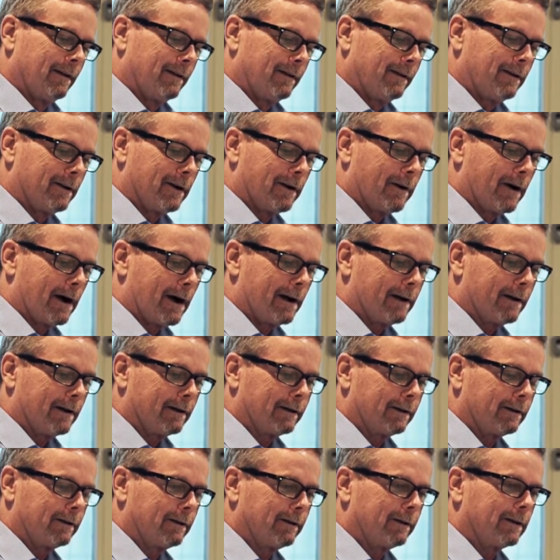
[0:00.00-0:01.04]
You know,
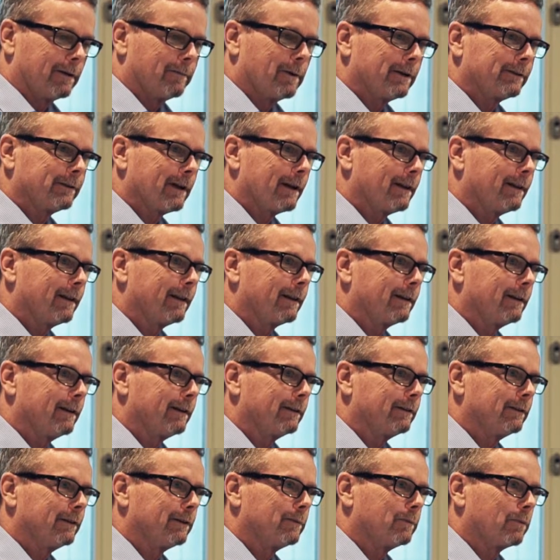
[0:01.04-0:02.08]
Tomas, I think
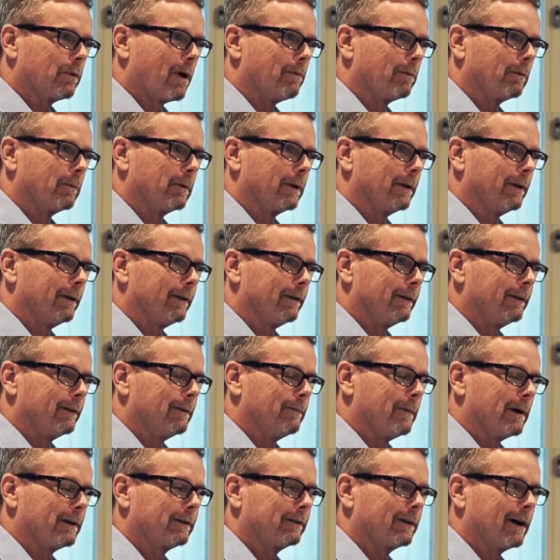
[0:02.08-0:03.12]
this is probably the
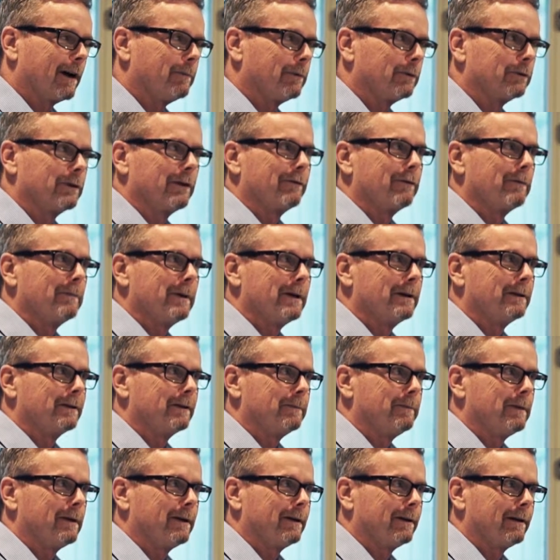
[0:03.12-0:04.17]
best time there's ever been to
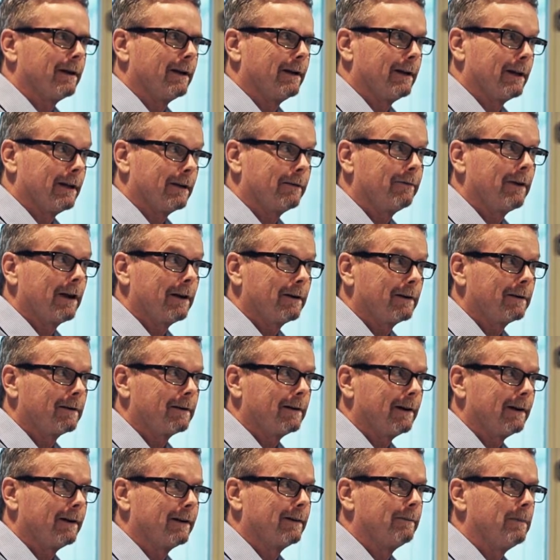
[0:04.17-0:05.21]
be an innovator
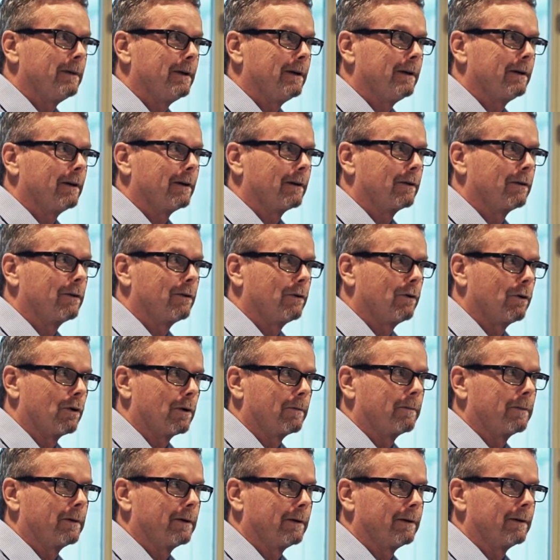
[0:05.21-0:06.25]
and to be a
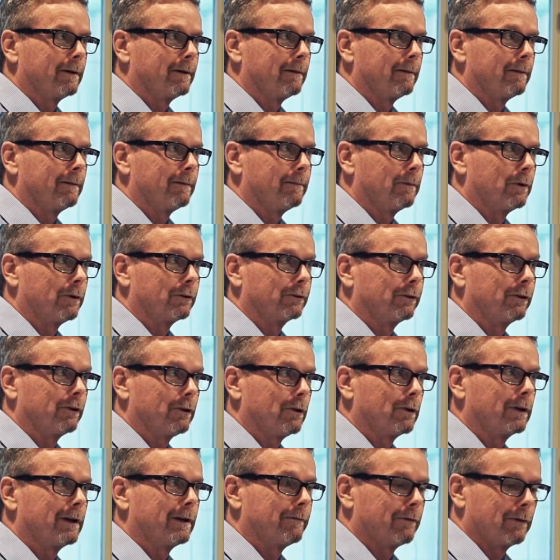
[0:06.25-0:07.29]
corporate person
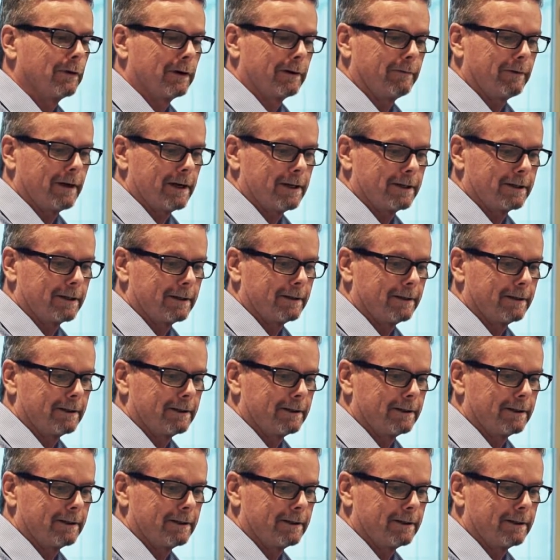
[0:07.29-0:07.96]
looking for innovation.